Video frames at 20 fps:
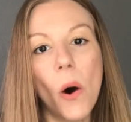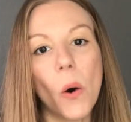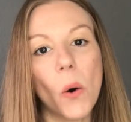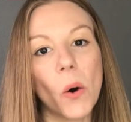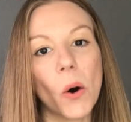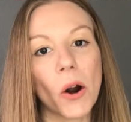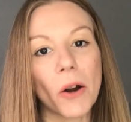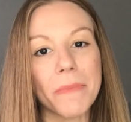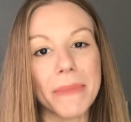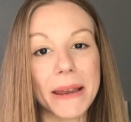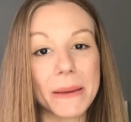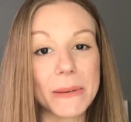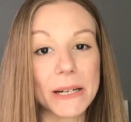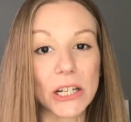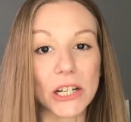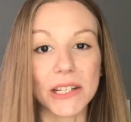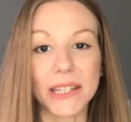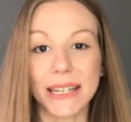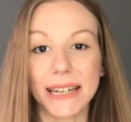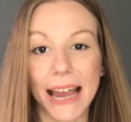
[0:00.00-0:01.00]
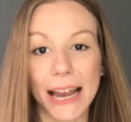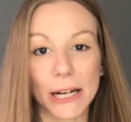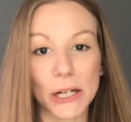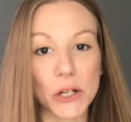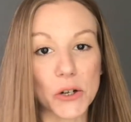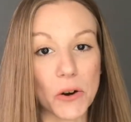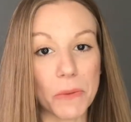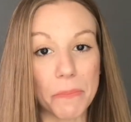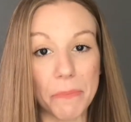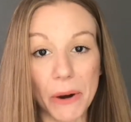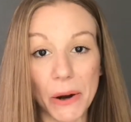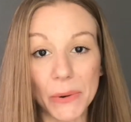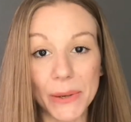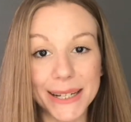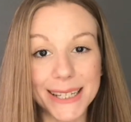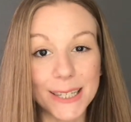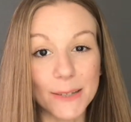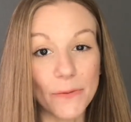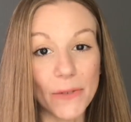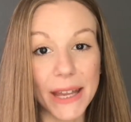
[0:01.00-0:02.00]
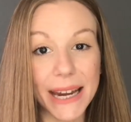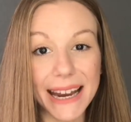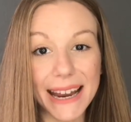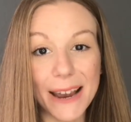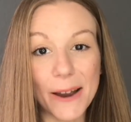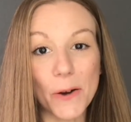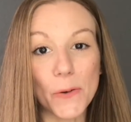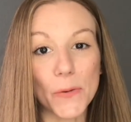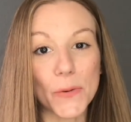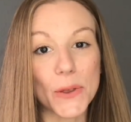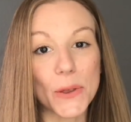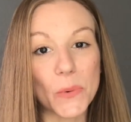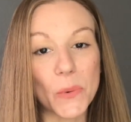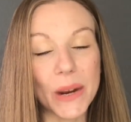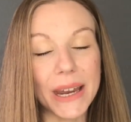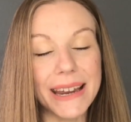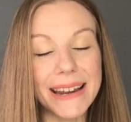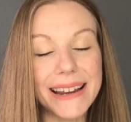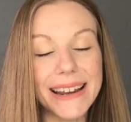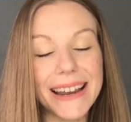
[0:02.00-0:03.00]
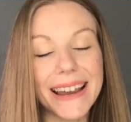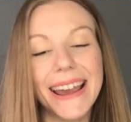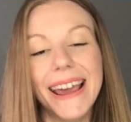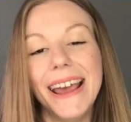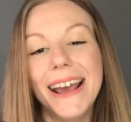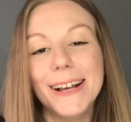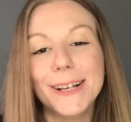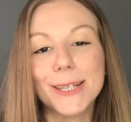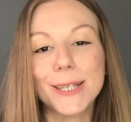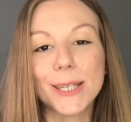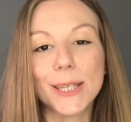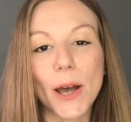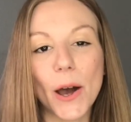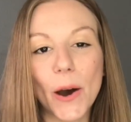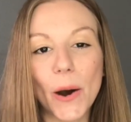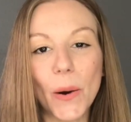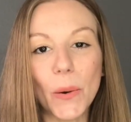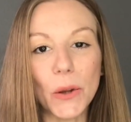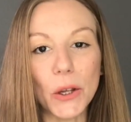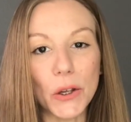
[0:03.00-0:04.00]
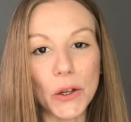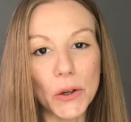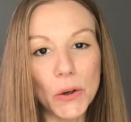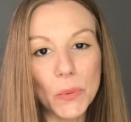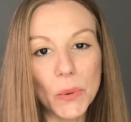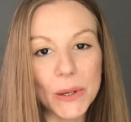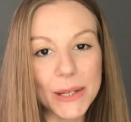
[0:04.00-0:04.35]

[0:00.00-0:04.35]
or maybe just an extra bonus video for the week. So you